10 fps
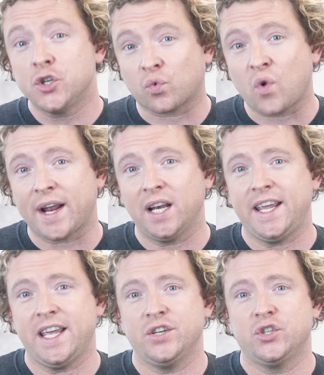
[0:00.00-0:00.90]

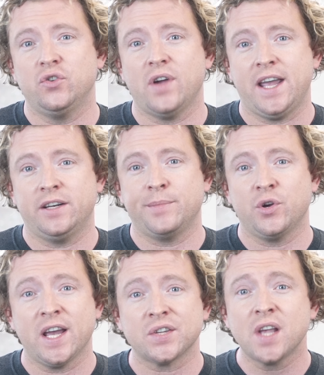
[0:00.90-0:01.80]
directly into A
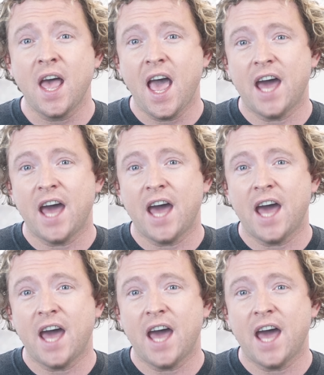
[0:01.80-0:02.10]
W S.